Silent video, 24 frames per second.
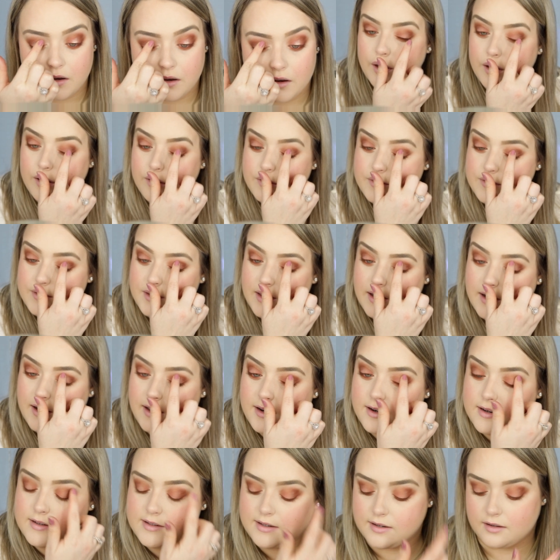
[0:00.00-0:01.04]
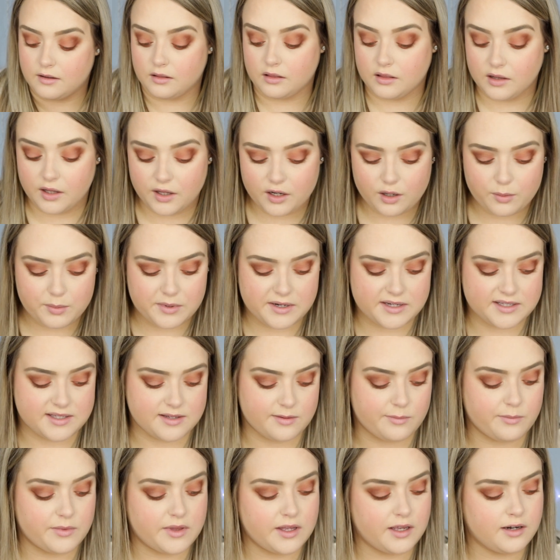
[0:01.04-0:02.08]
There, so that kind of did a little bit of
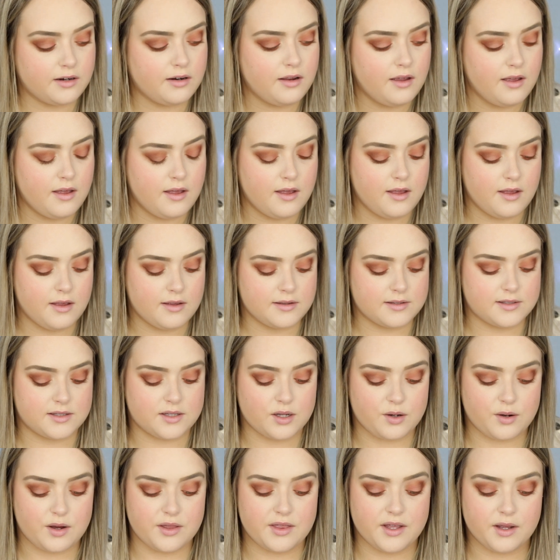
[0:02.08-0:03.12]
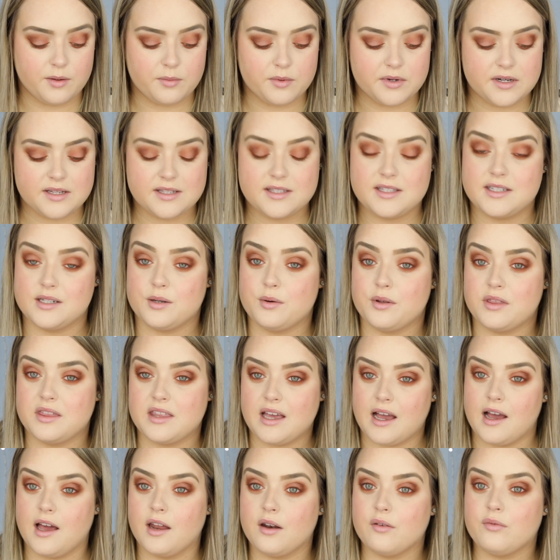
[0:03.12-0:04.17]
something. So I think I'm going to stick with
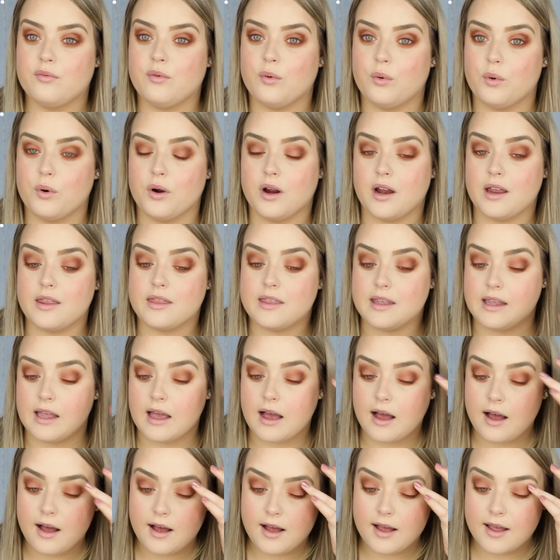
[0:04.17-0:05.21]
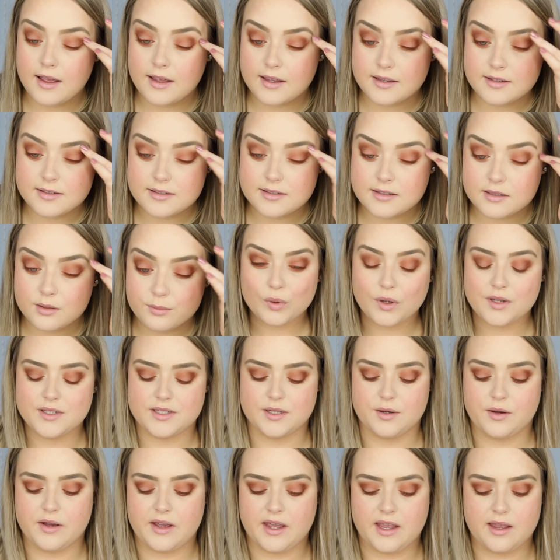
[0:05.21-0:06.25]
that for the eyes.
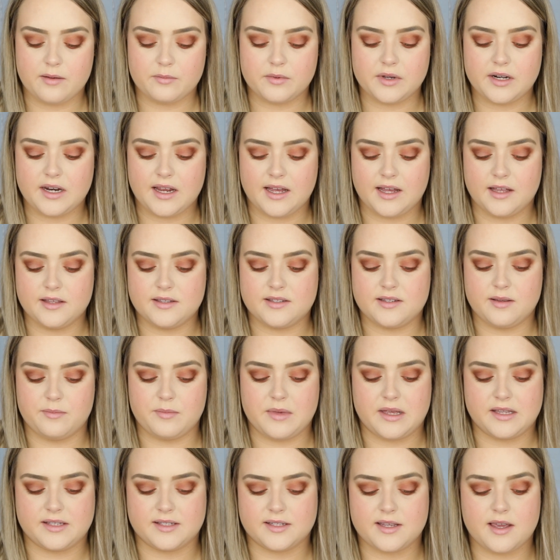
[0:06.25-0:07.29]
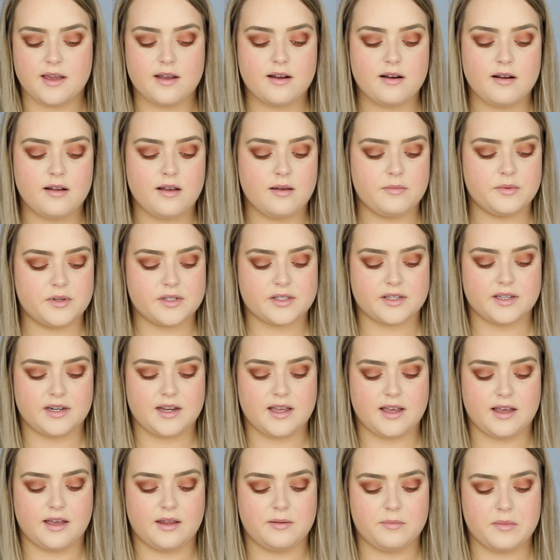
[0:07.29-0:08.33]
So I am going to add some mascara. I'm just going
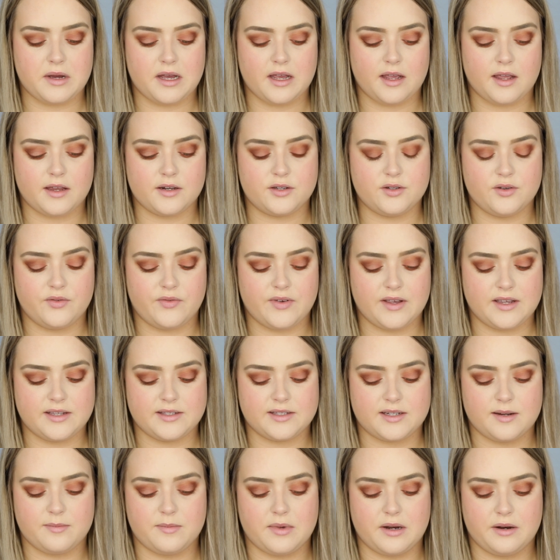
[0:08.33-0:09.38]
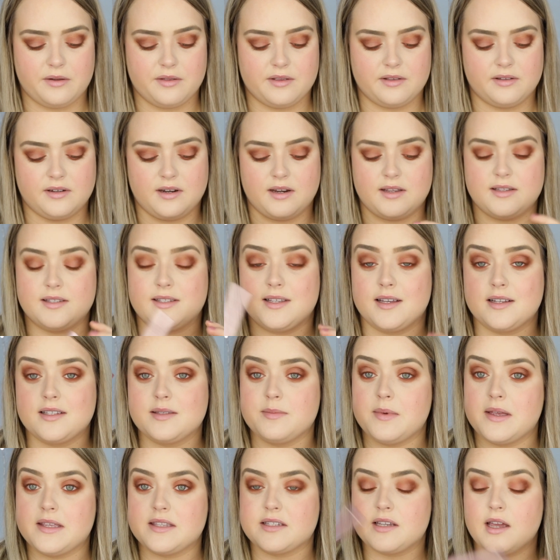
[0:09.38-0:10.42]
to add my Too Faced Better Than Sex
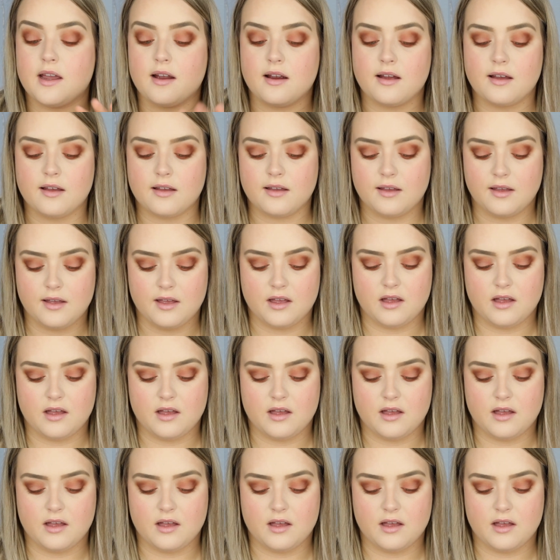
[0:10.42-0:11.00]
mascara.